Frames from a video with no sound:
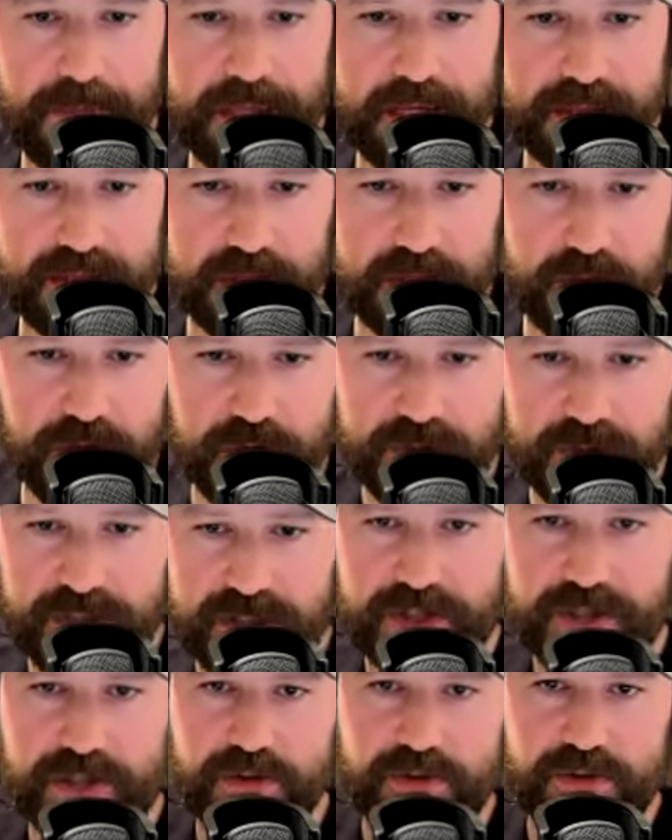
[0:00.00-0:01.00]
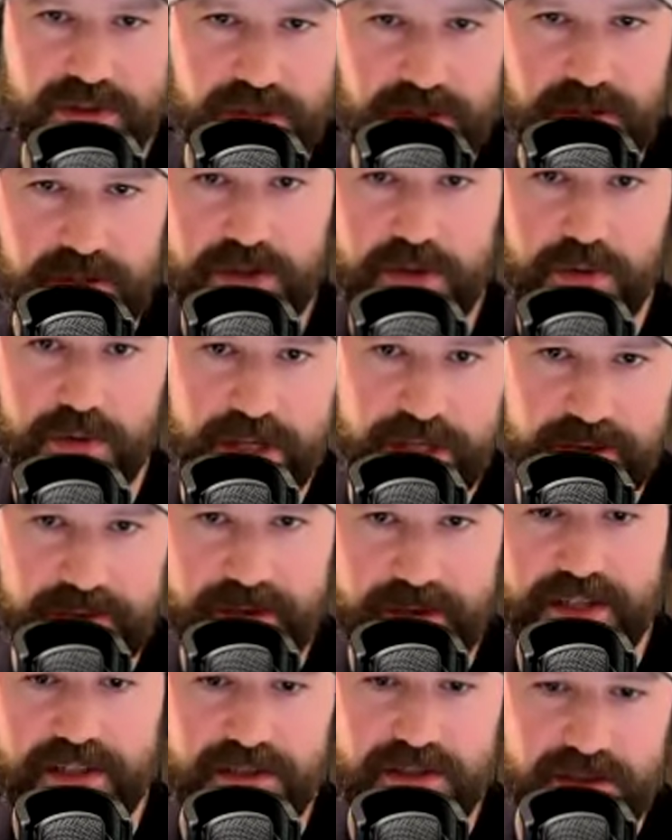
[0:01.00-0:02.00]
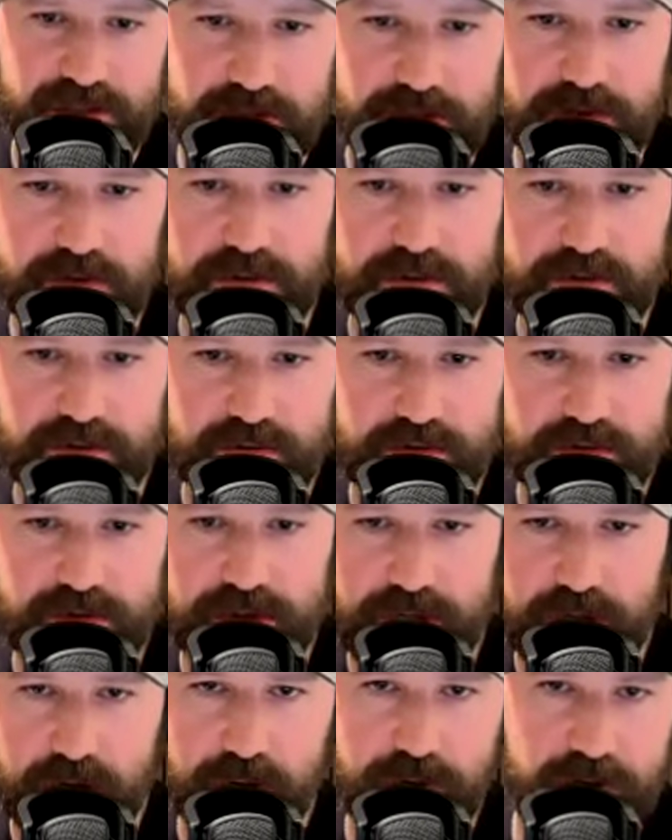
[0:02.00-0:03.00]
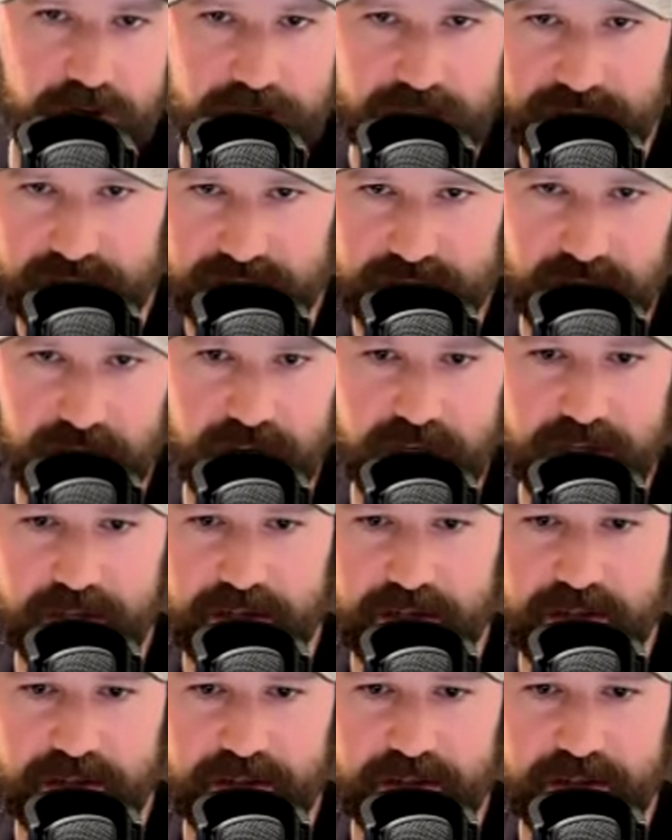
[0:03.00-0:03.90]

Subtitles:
So you're just used to doing things you know are going to suck,